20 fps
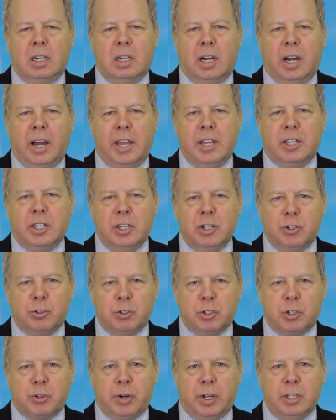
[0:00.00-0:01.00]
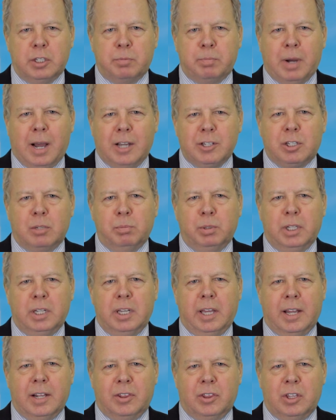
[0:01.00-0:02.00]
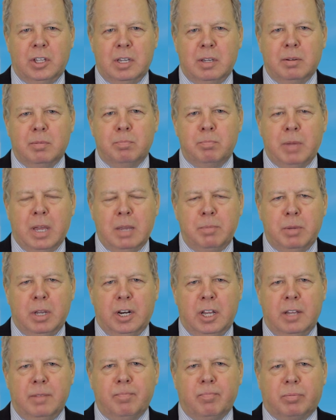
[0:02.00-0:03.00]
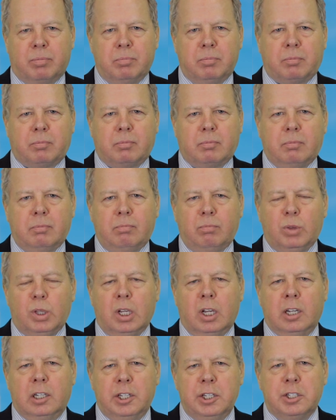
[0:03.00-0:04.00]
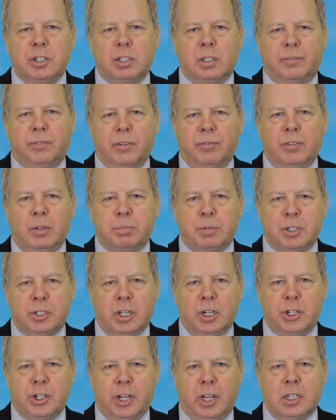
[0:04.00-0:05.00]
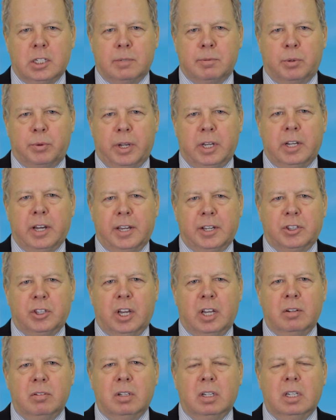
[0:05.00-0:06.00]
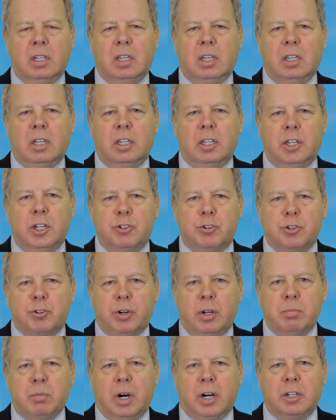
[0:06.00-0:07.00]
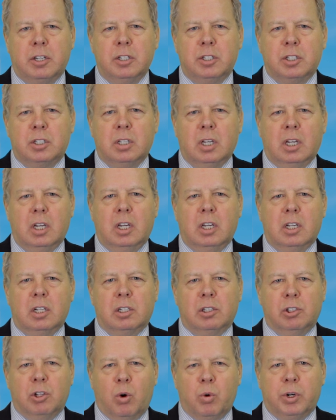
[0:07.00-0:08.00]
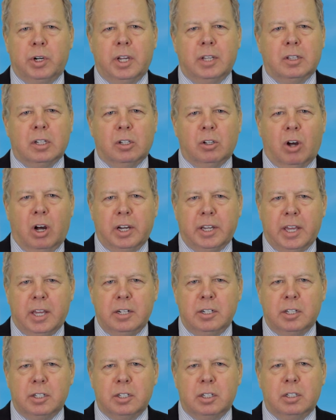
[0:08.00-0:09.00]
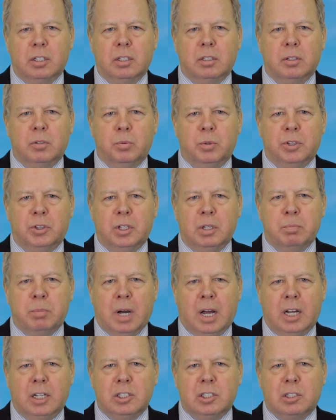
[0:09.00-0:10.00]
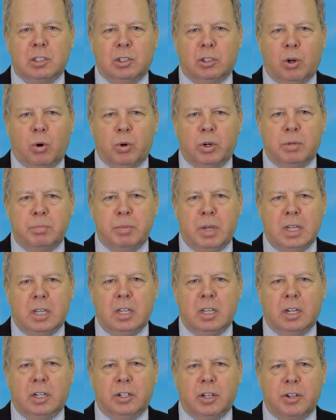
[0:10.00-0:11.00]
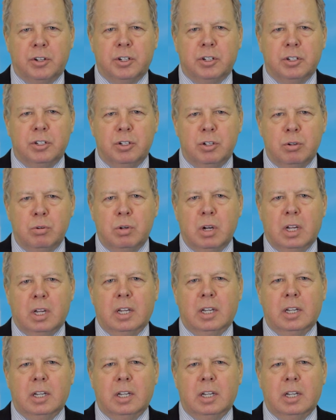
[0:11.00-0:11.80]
hike interest rates, possibly at the May meeting. At least there's a 50% chance of a rate hike then. Interest rate markets lower at the long end, with the bonds lower, making another new